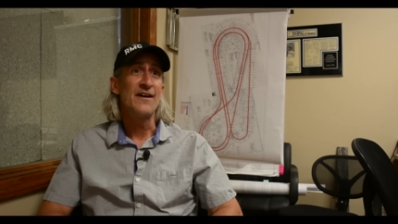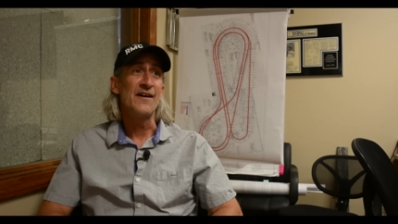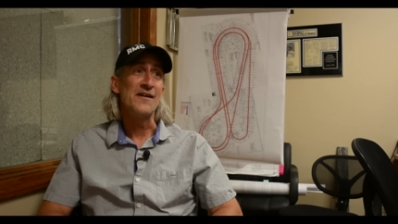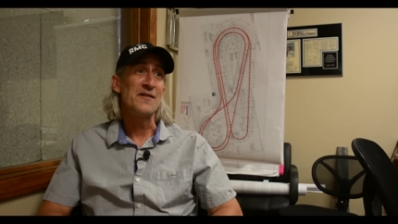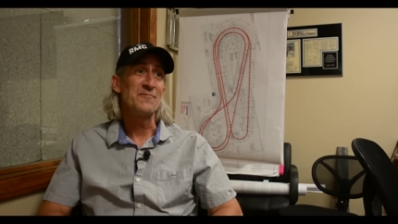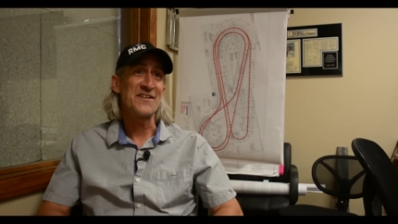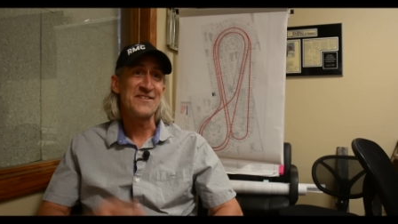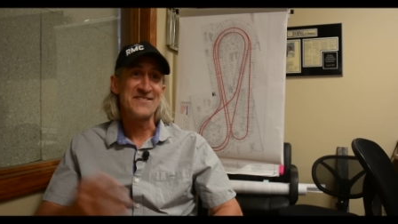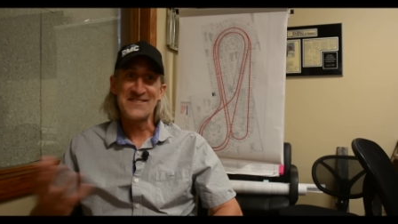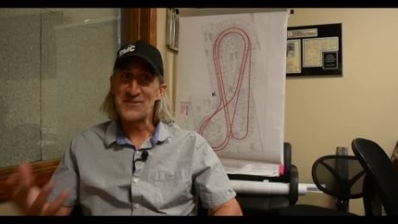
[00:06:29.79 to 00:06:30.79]
Um, like
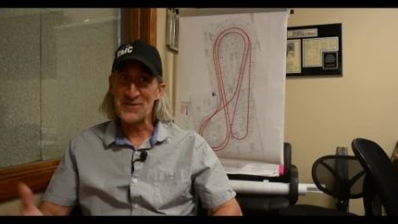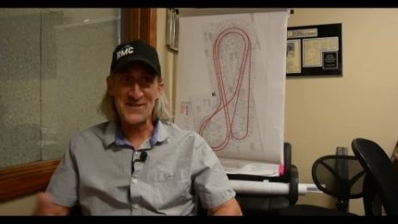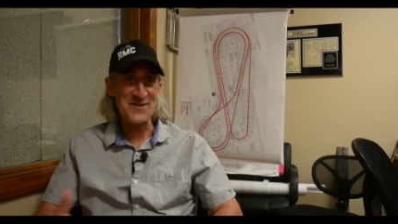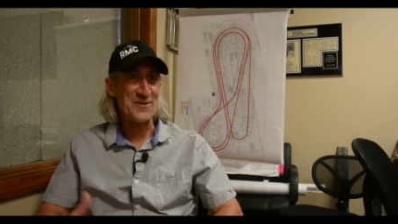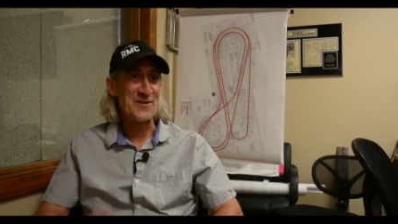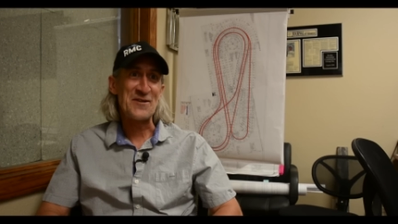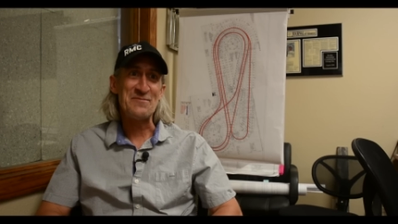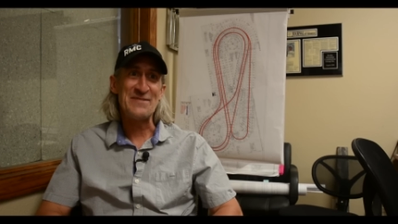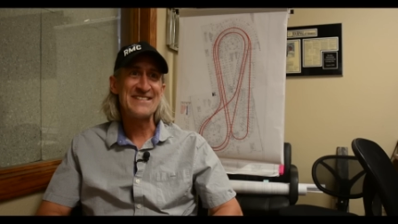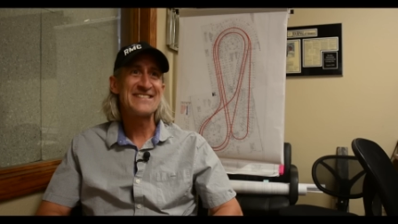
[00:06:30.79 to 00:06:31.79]
cookie cutter
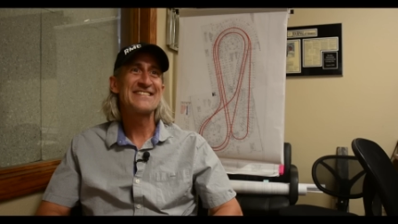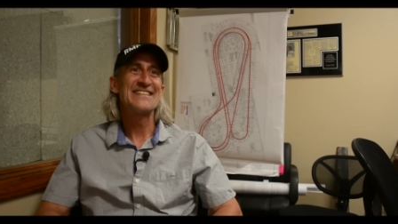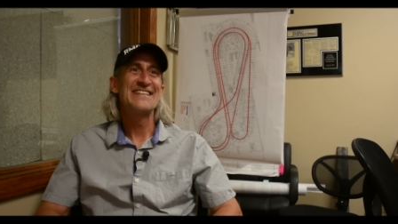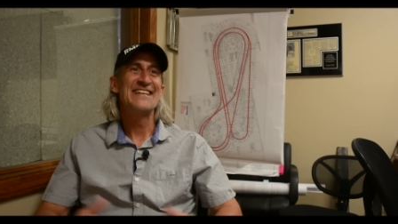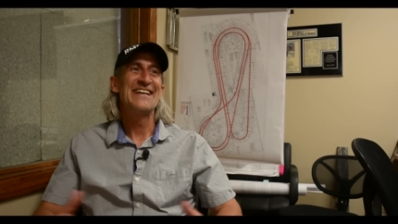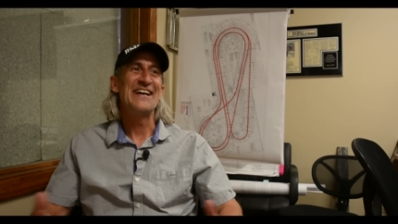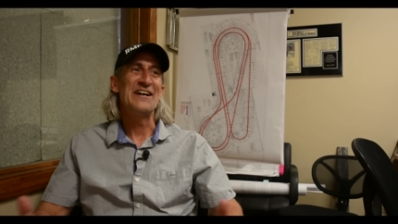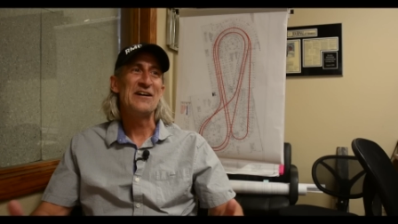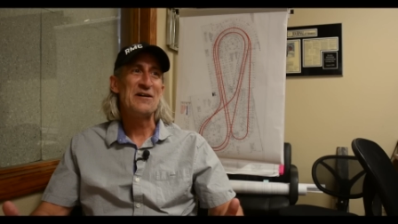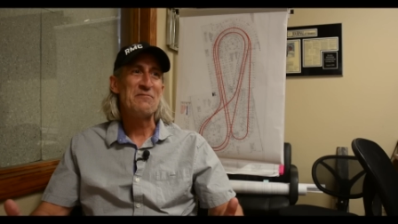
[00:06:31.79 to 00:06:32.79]
elements,
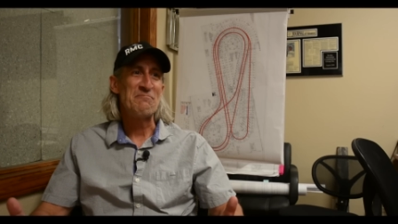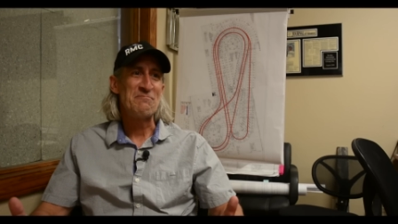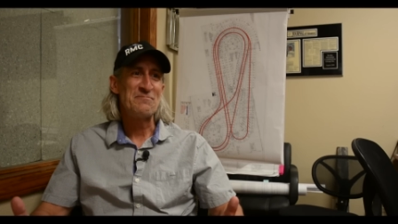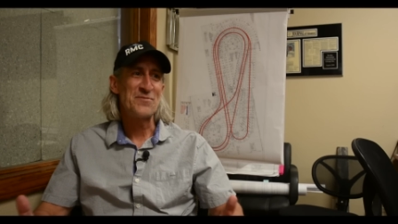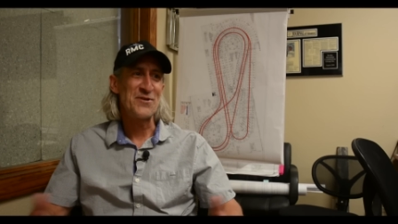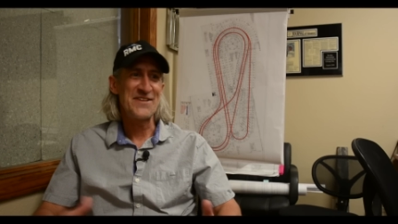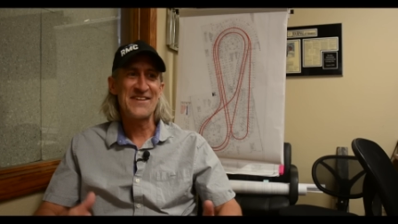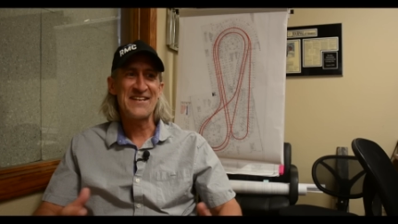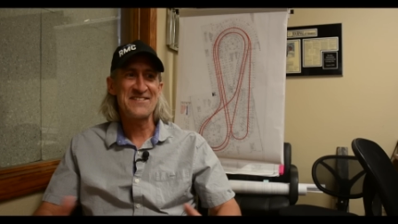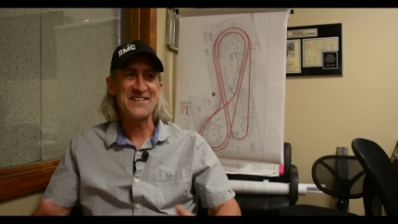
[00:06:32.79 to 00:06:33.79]
um, putting
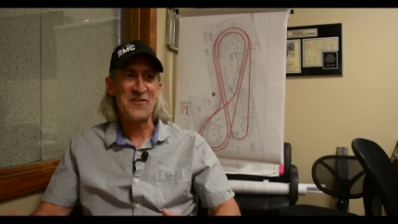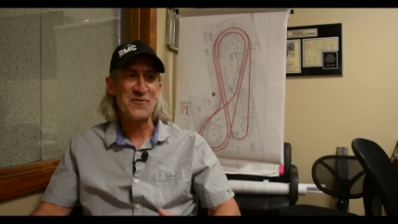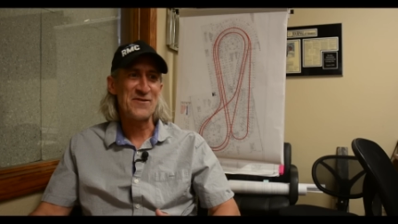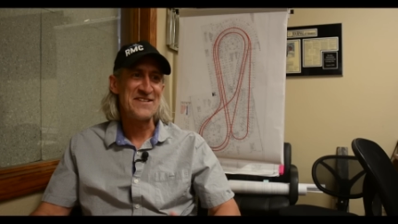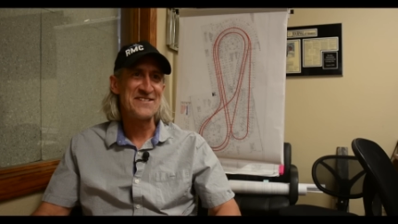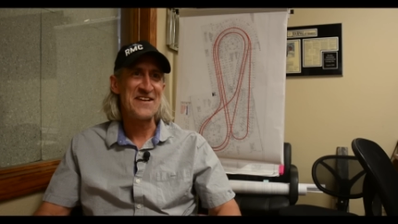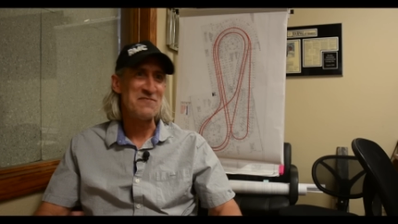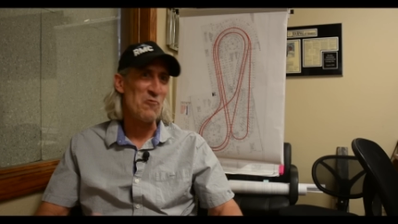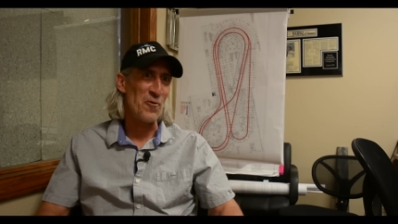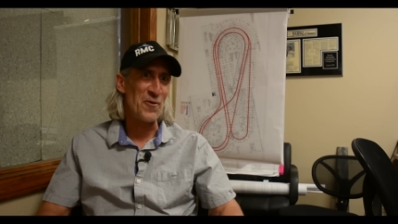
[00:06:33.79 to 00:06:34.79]
things together in the
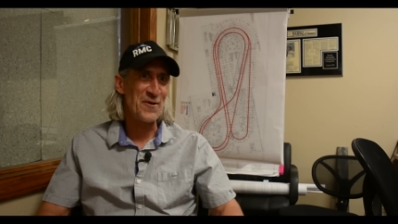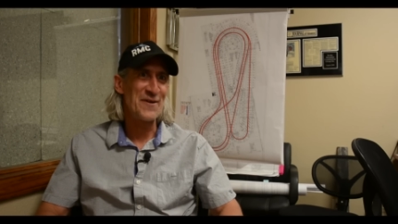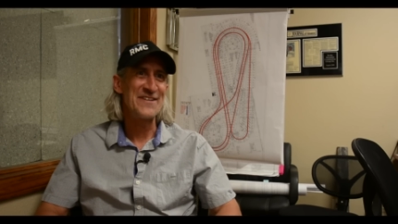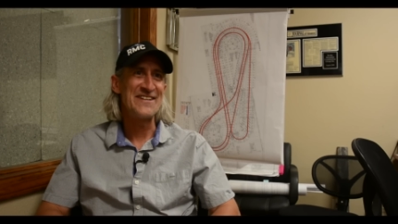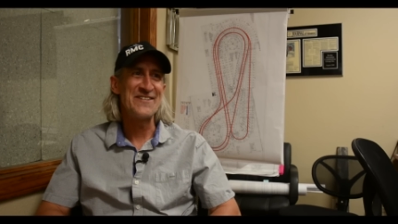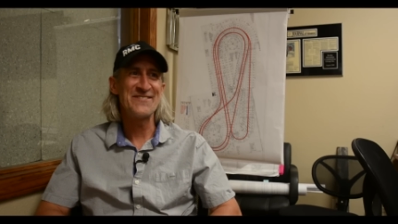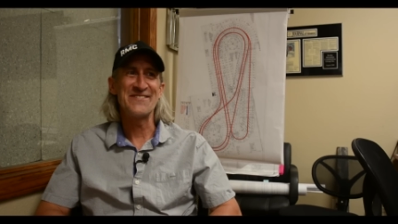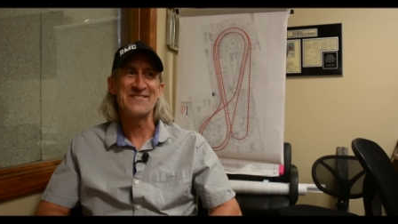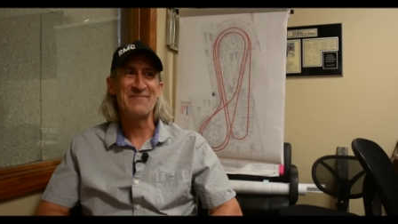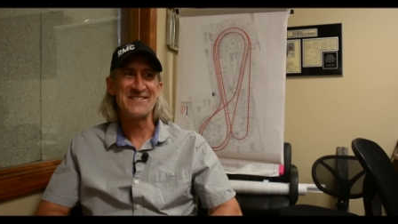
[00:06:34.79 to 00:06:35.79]
same order, you know,
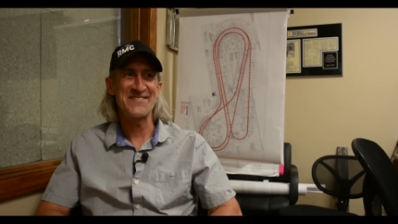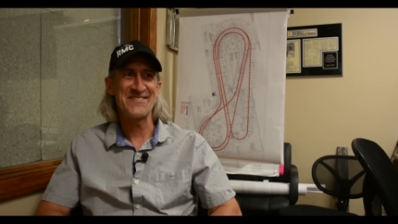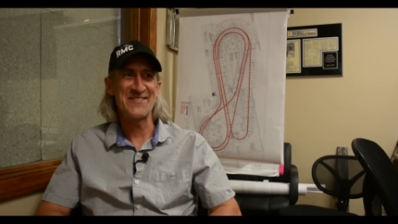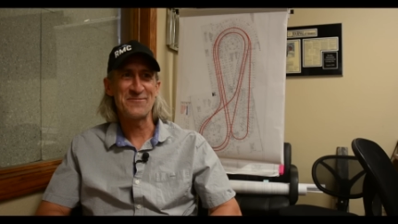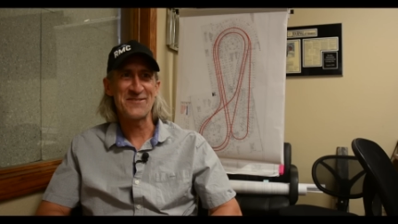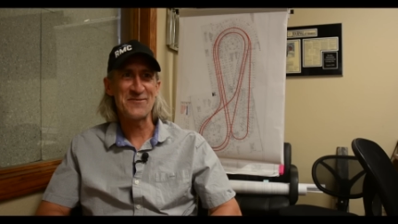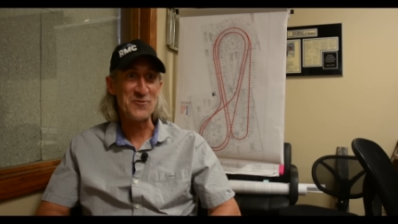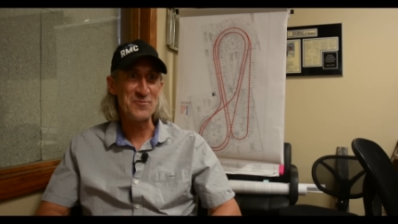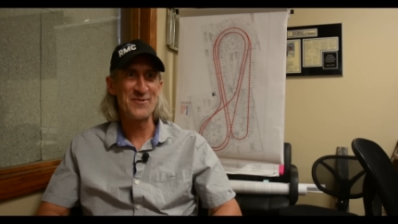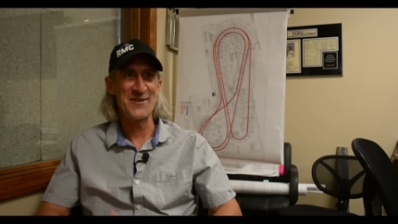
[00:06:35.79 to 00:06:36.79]
and basically there was a
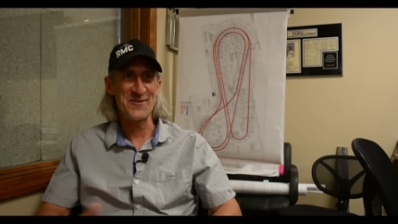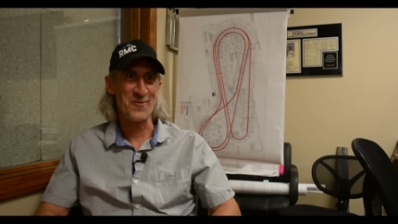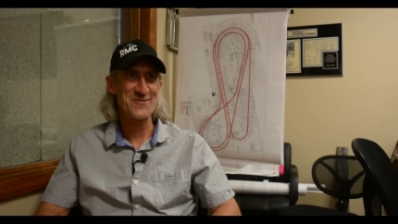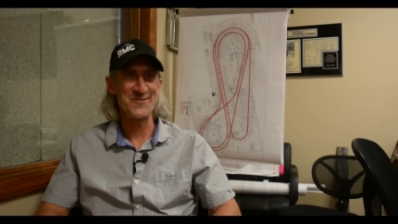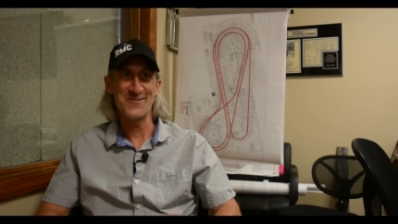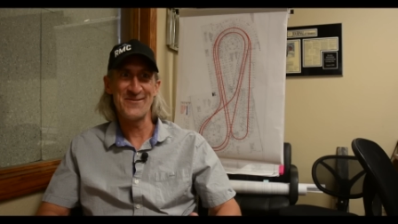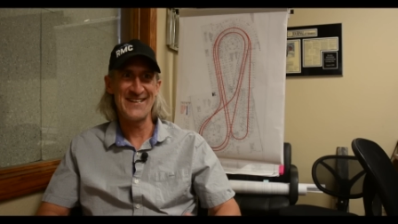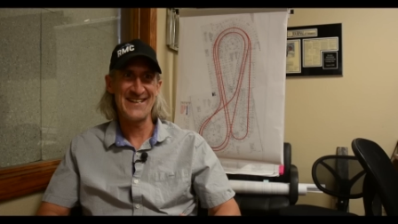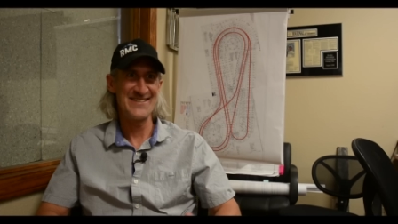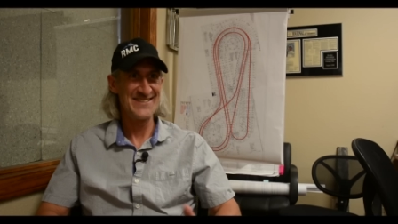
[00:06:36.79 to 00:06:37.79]
loop and a corkscrew and
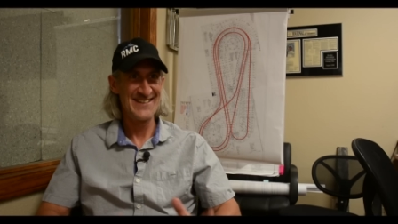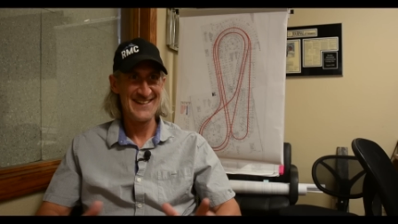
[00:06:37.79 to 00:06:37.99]
then